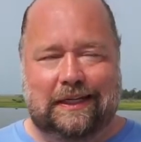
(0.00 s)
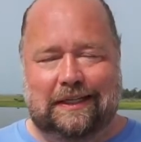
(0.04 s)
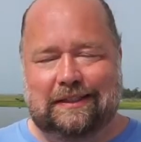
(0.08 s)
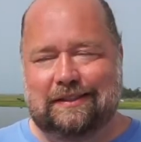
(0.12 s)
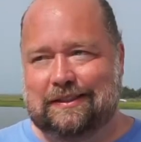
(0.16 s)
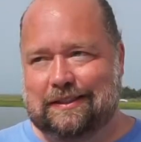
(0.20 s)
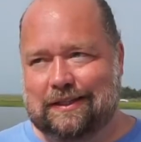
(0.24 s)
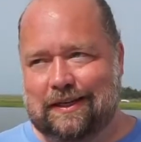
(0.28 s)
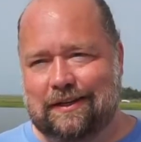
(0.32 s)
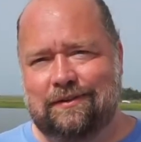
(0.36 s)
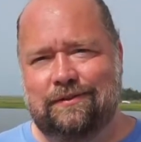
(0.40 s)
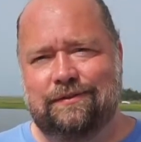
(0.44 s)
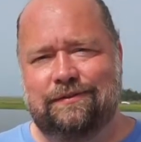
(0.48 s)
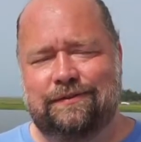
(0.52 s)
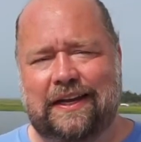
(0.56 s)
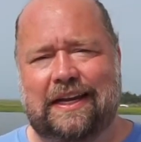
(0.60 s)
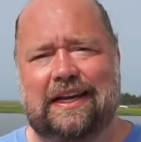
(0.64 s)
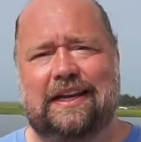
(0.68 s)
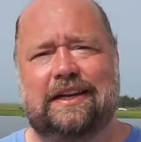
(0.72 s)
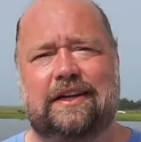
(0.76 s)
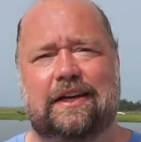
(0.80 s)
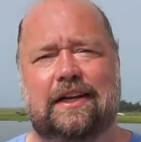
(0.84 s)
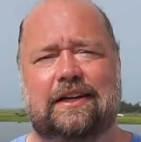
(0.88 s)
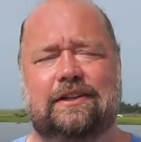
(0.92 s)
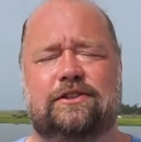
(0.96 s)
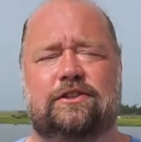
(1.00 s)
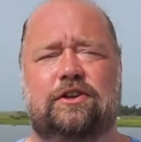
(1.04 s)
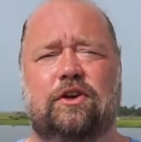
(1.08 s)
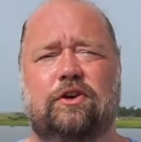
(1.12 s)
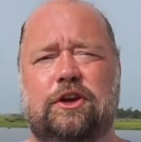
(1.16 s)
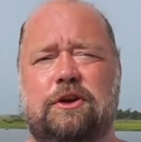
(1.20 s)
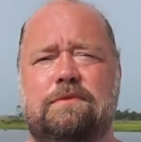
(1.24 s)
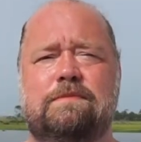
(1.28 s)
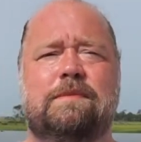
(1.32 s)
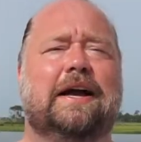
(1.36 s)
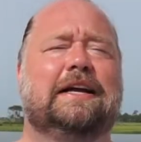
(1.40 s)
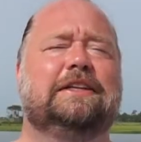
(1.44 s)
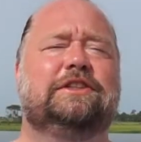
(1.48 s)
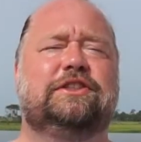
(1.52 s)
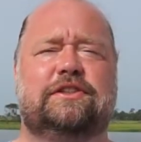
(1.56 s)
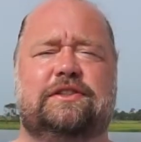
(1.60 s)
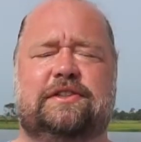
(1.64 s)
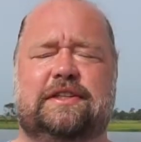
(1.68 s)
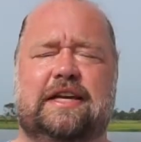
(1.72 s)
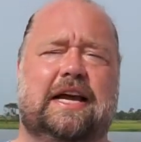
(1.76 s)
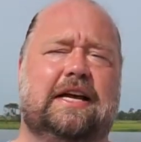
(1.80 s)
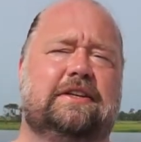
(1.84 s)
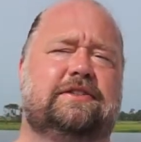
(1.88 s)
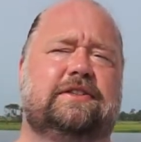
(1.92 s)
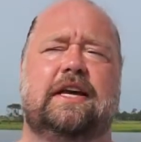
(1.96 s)
It's convenient. So you might
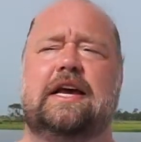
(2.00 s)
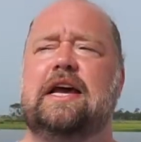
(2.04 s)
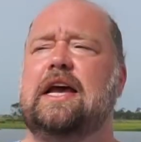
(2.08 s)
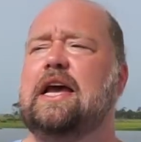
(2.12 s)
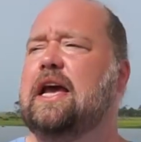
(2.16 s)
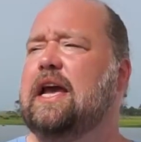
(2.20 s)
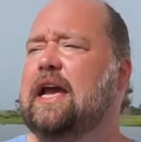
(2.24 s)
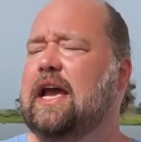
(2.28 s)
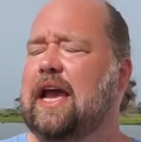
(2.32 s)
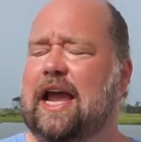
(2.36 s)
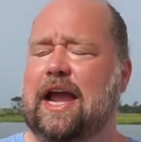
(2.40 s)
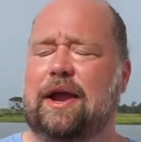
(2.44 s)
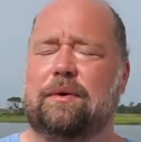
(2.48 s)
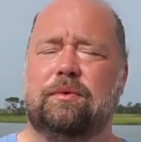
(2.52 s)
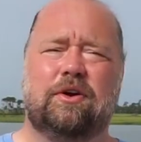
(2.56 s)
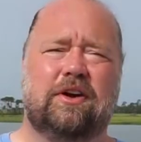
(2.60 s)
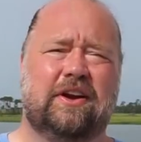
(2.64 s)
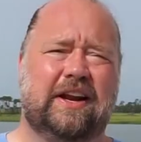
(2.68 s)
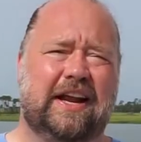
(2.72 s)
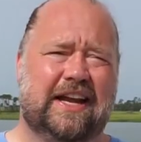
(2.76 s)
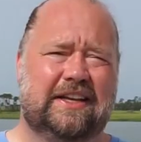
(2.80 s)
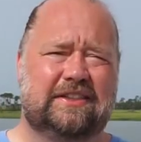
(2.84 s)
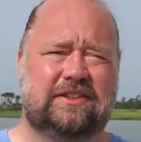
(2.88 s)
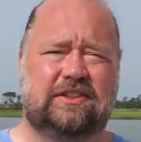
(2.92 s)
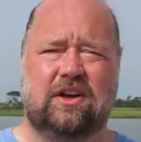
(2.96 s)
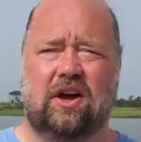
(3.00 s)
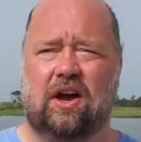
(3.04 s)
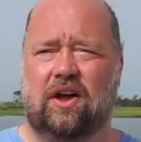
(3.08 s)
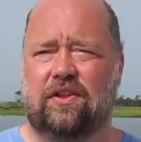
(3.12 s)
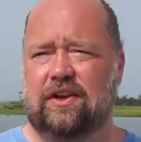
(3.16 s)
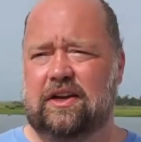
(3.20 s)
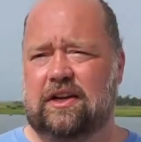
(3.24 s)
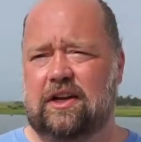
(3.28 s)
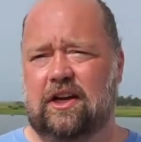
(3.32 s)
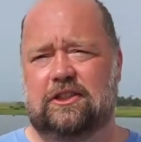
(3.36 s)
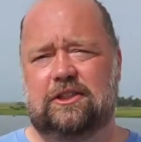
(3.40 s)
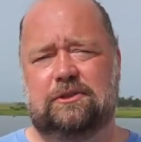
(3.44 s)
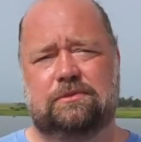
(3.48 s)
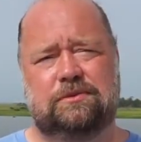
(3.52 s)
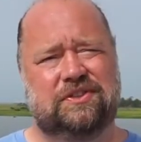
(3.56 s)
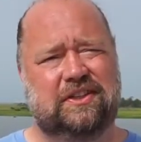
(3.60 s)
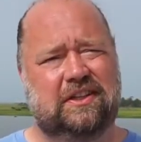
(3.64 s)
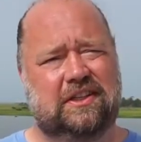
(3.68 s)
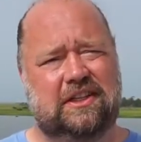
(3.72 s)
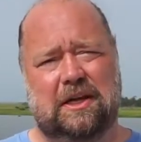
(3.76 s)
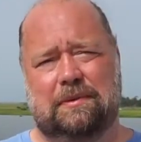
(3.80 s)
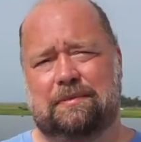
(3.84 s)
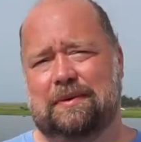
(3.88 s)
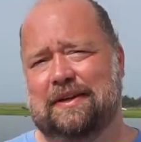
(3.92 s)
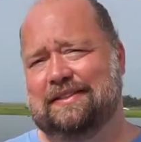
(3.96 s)
just ask, hey, we're going to ask all the customers
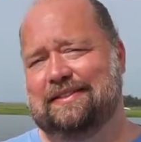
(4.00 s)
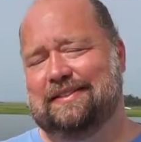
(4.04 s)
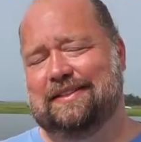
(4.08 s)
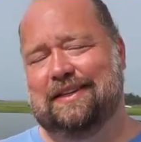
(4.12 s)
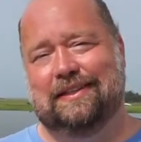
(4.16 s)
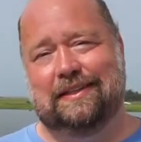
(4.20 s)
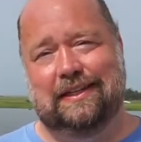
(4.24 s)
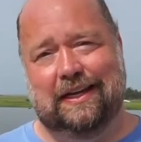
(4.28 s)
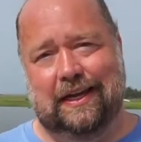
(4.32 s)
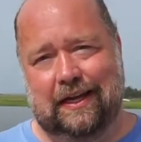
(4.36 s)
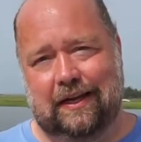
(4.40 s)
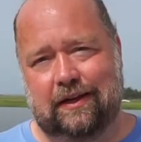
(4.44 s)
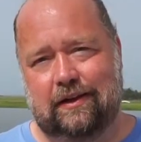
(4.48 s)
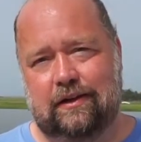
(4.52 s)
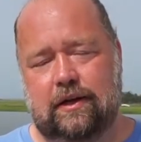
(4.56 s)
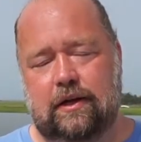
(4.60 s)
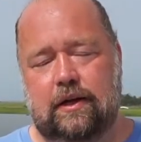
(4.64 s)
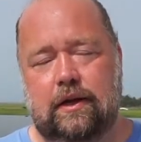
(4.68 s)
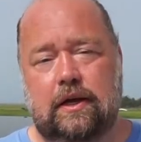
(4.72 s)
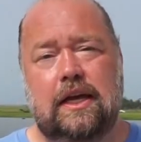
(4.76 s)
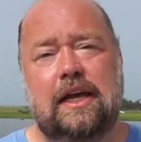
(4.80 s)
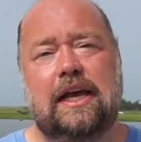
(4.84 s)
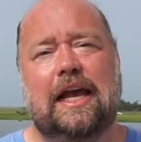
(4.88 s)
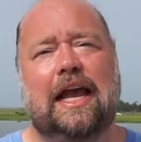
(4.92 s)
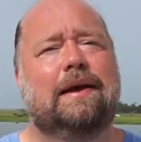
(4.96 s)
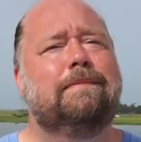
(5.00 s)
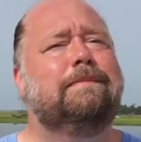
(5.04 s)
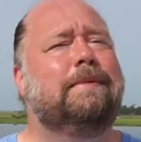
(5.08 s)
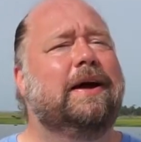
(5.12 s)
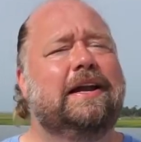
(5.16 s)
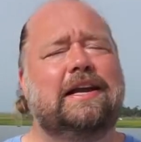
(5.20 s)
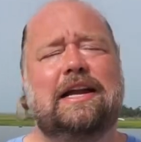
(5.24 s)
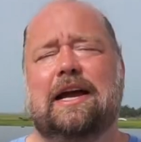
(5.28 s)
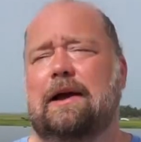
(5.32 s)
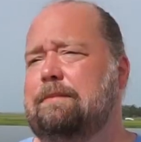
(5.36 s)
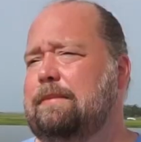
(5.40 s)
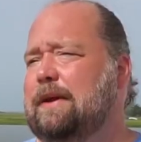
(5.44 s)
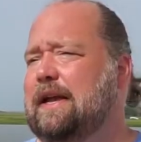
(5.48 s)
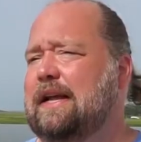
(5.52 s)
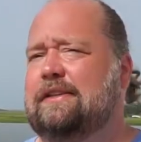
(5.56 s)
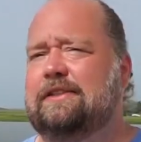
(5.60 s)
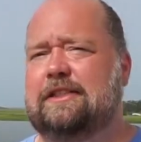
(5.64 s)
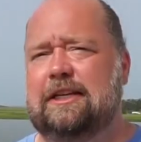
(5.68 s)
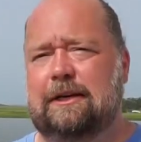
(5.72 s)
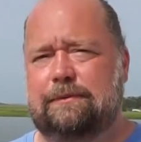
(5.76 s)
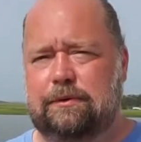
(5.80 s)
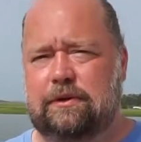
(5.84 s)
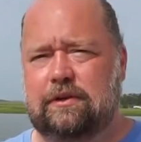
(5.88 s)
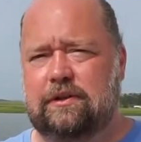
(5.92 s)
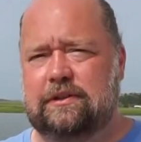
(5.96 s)
that come in today it might not be a
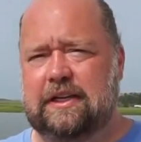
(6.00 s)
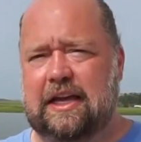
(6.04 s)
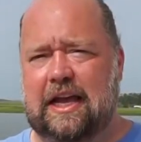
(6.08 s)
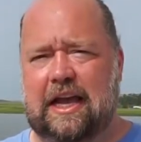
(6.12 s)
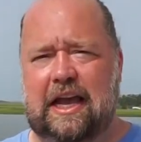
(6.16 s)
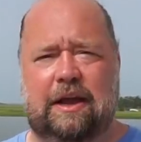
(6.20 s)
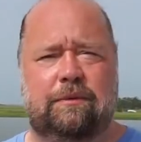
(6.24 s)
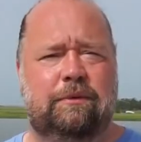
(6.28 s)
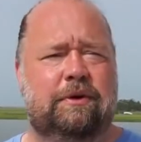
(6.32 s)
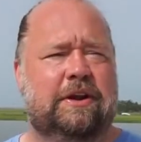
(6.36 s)
typical day.